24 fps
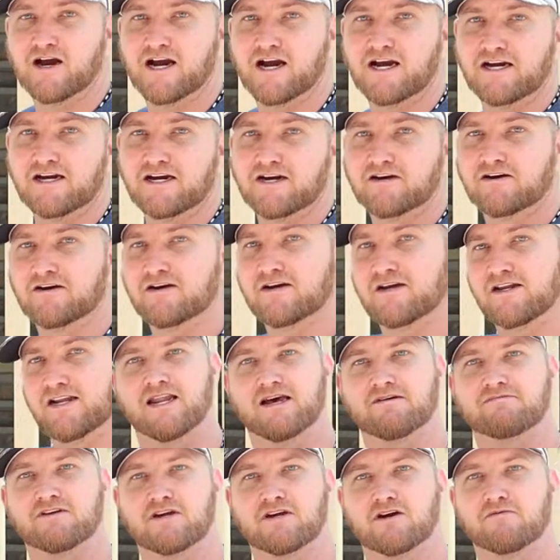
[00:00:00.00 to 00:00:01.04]
right here,
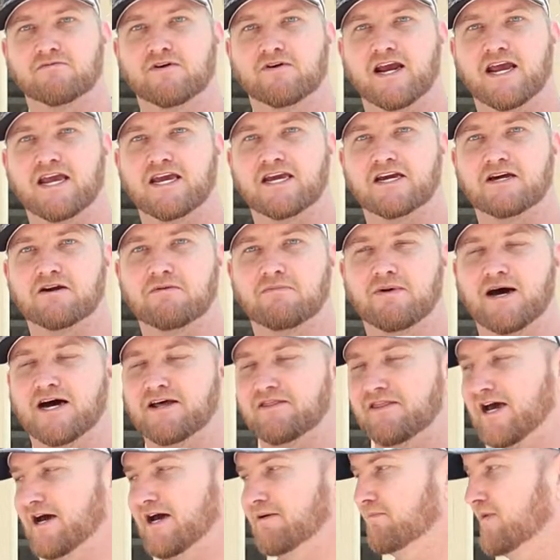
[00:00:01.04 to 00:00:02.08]
left it overhanging
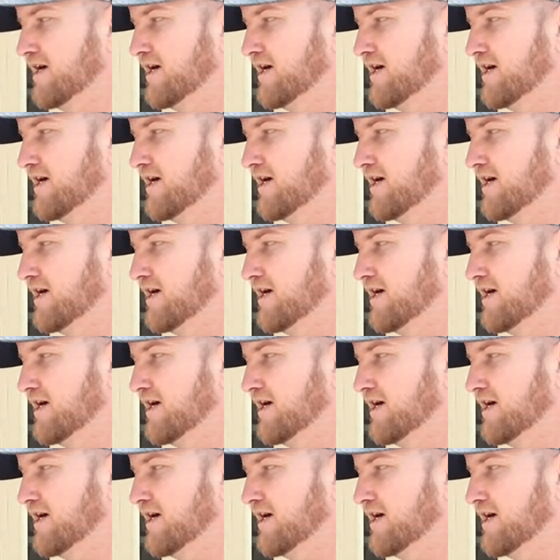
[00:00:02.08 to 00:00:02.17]
about that